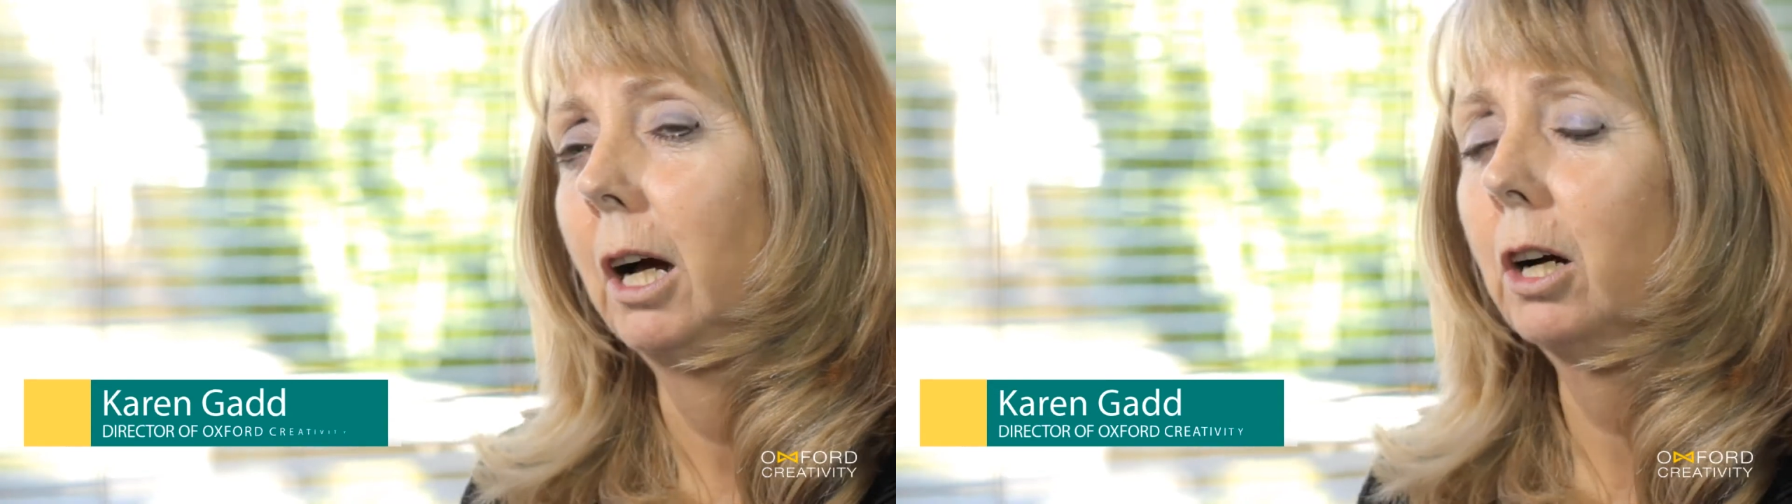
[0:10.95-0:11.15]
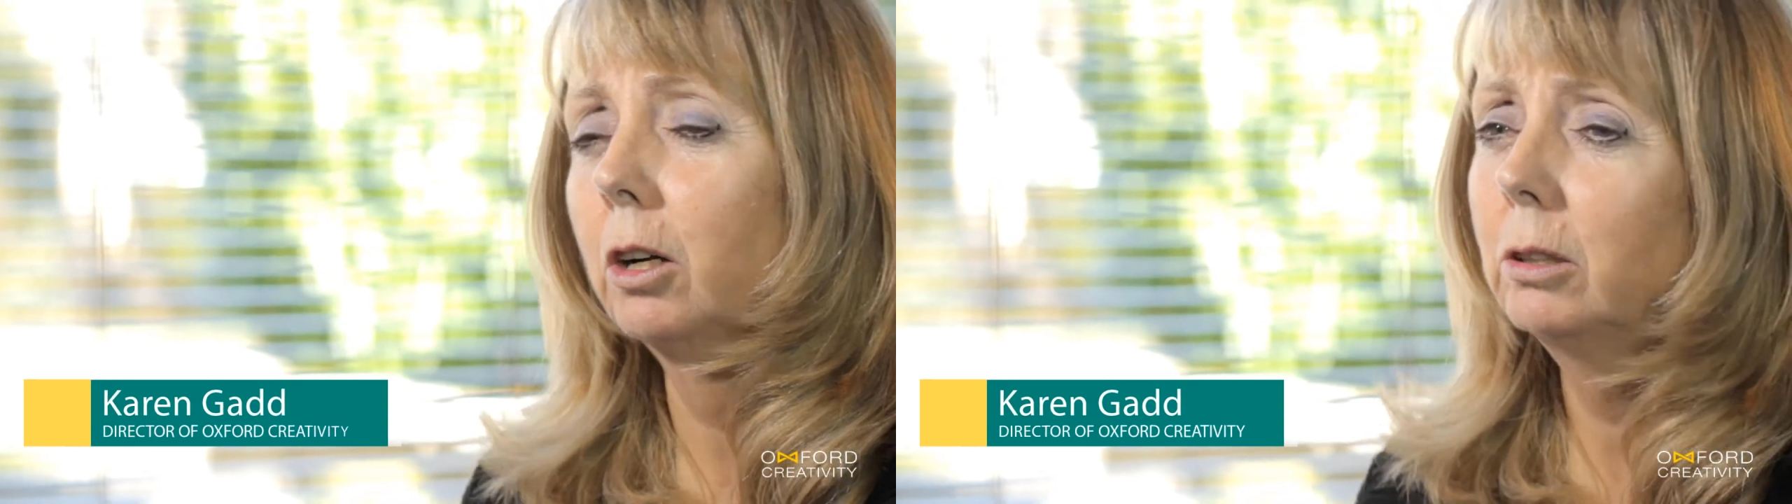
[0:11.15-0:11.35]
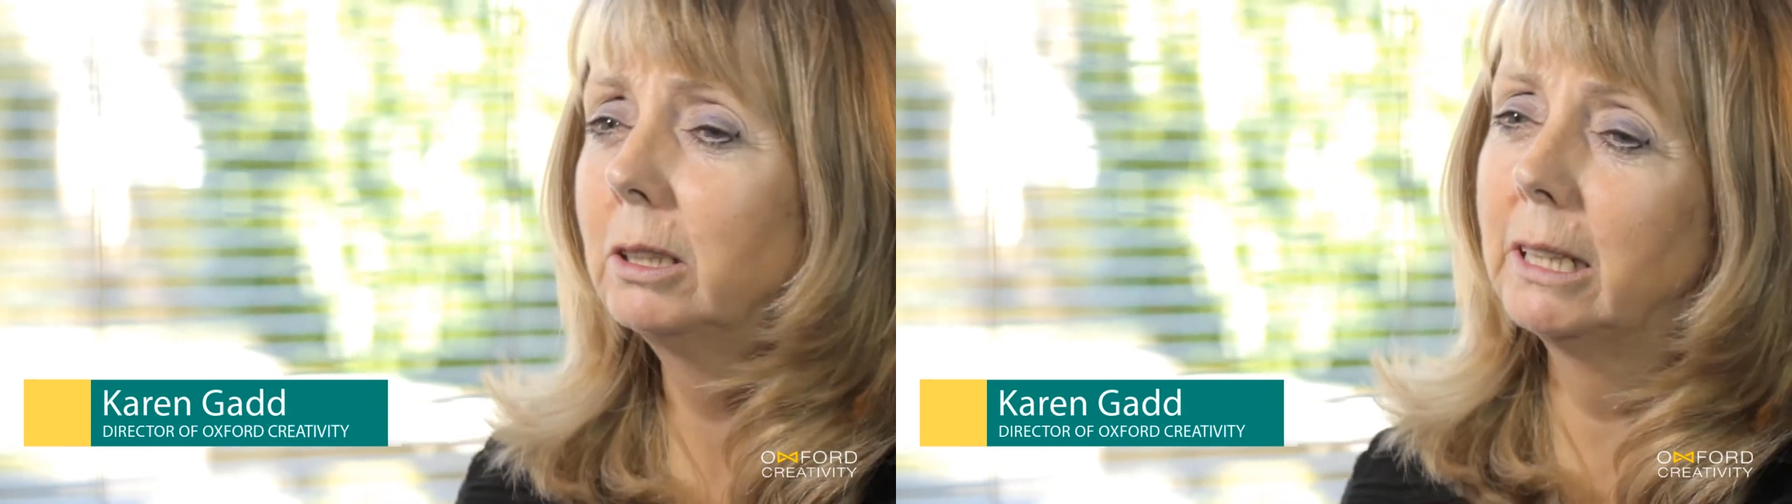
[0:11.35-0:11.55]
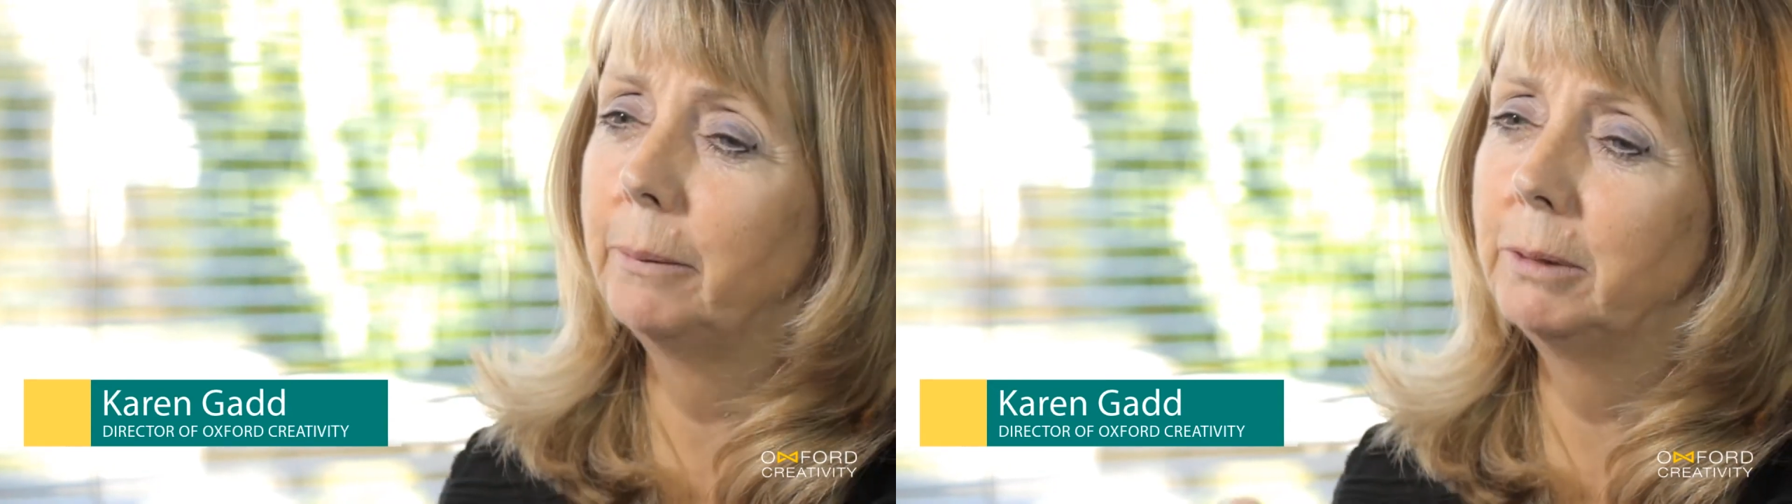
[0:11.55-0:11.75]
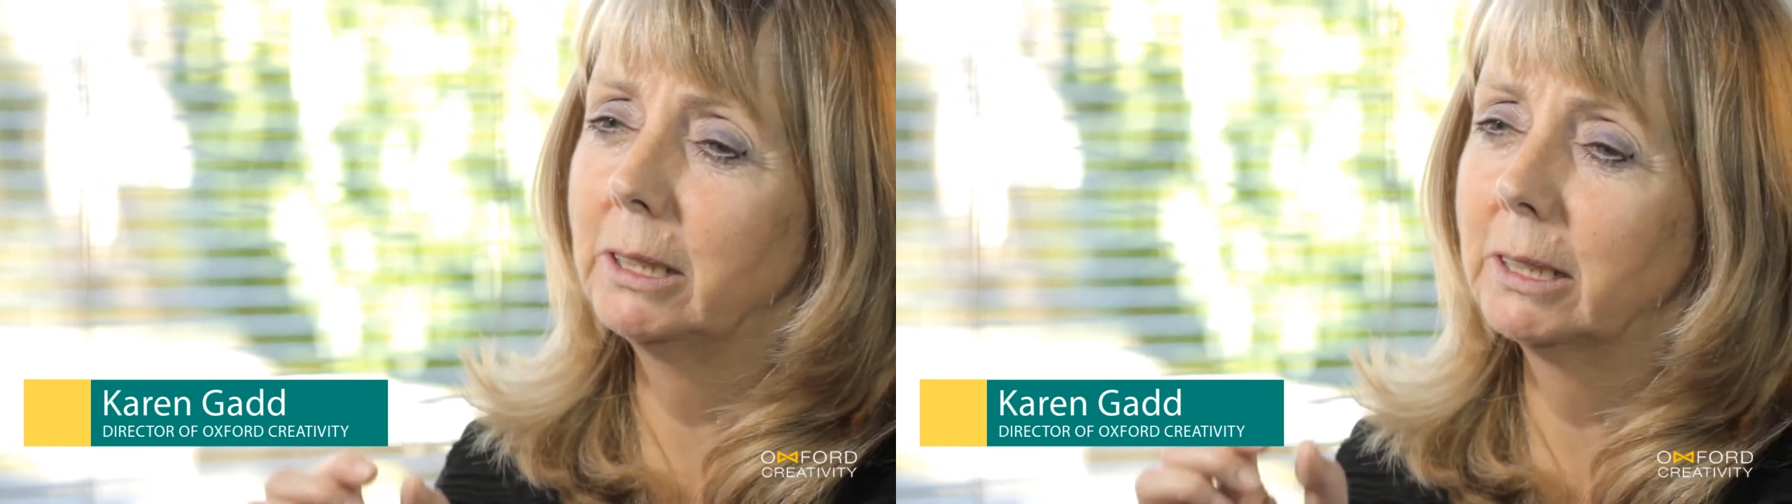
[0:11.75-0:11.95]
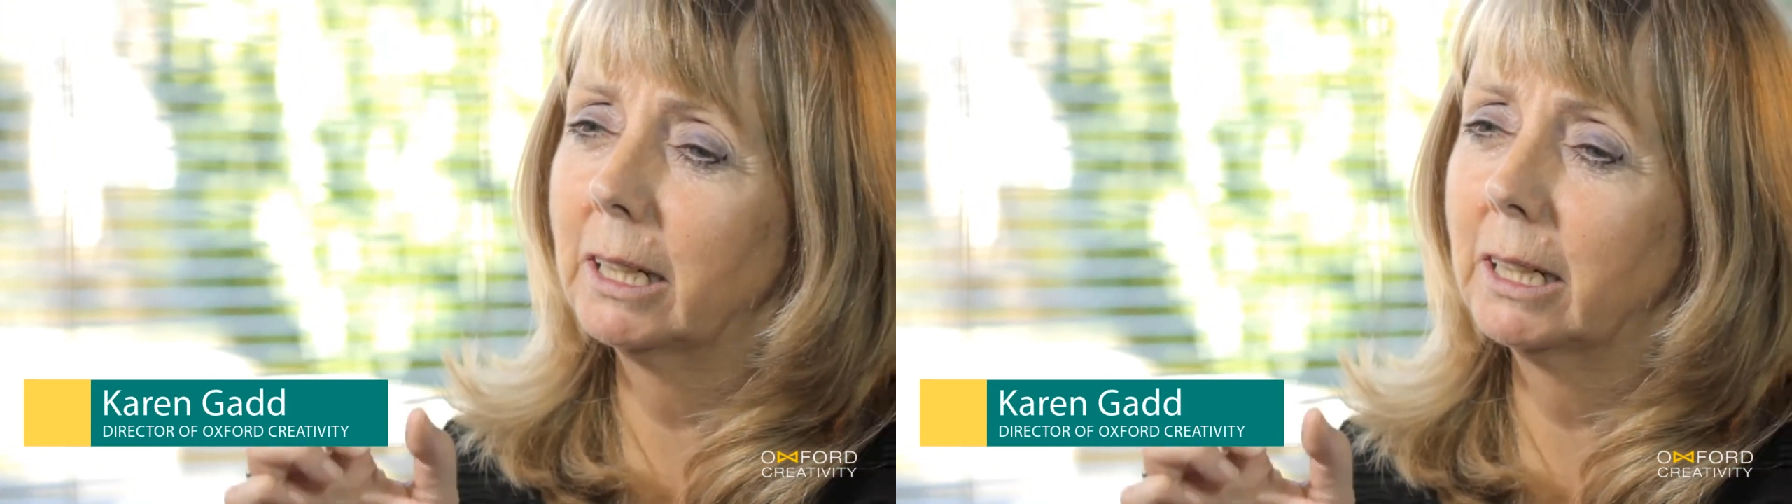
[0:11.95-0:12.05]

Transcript: A concept is the